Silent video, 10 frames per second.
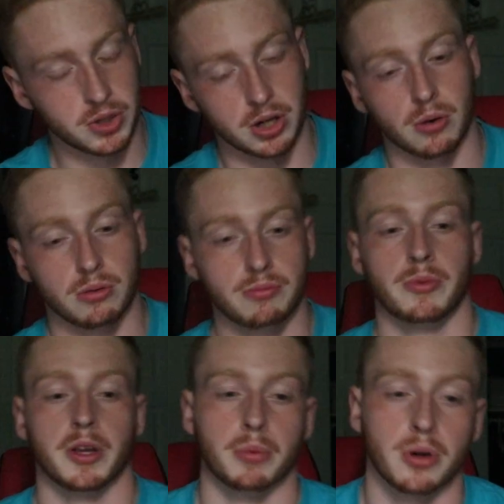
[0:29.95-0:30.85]

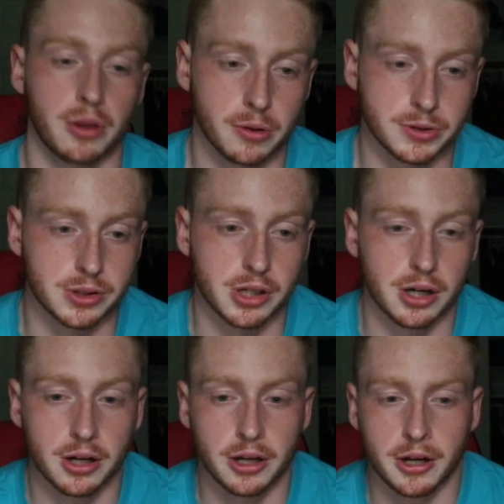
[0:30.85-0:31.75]
I'll put those
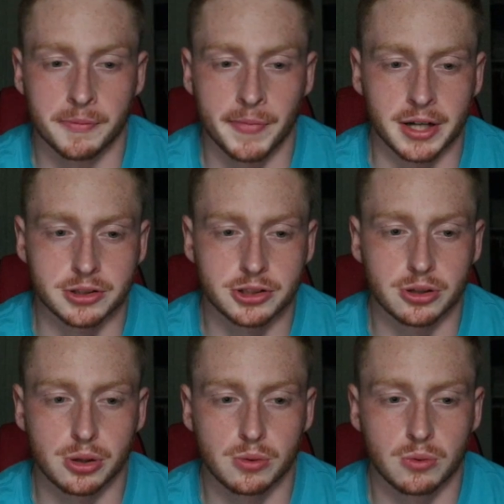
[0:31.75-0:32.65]
there. And
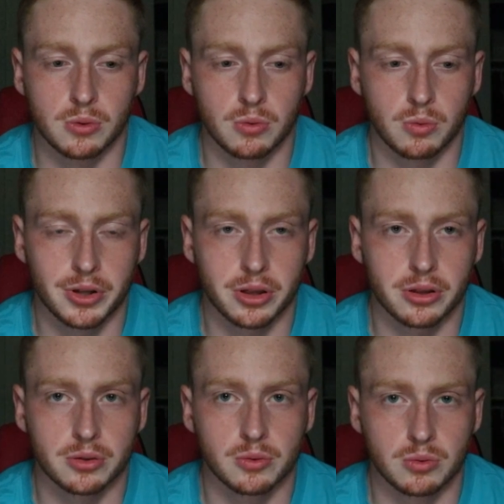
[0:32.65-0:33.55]
so with
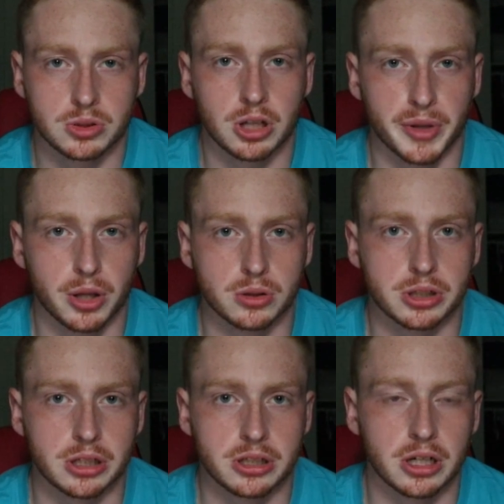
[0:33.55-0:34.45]
some of those,
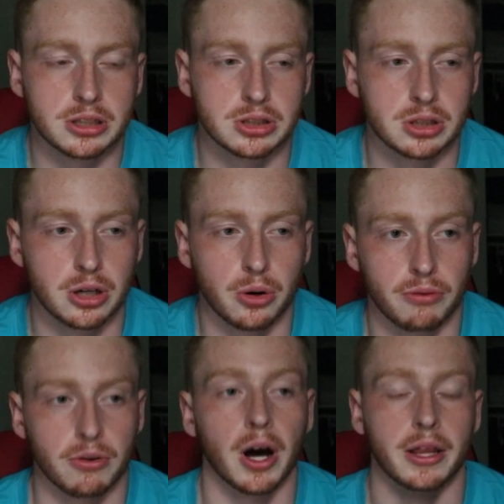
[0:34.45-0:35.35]
it does
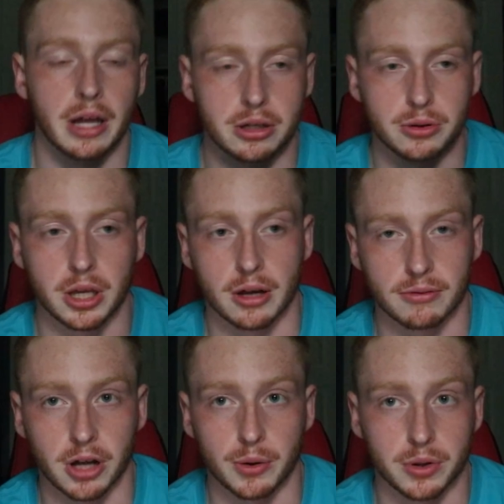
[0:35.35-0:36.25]
notify that you can't
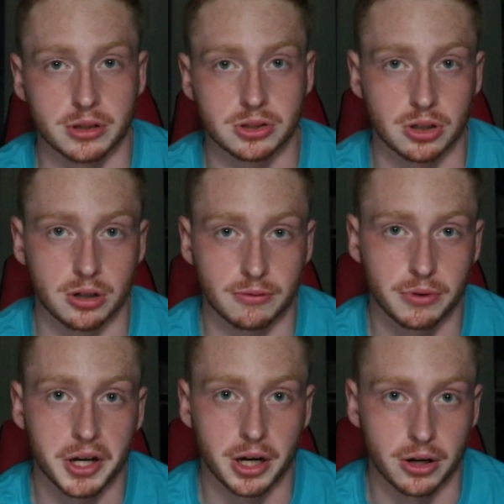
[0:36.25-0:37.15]
fly within certain
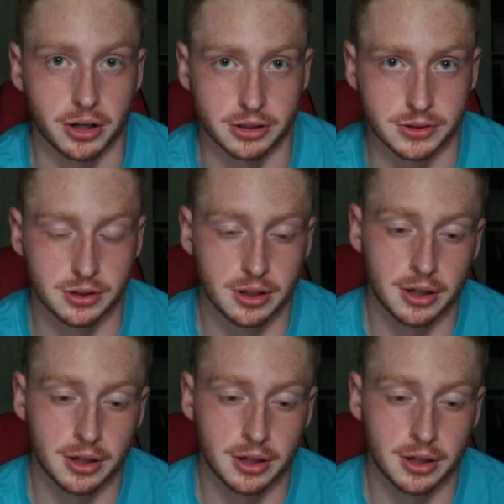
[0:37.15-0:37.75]
flight areas.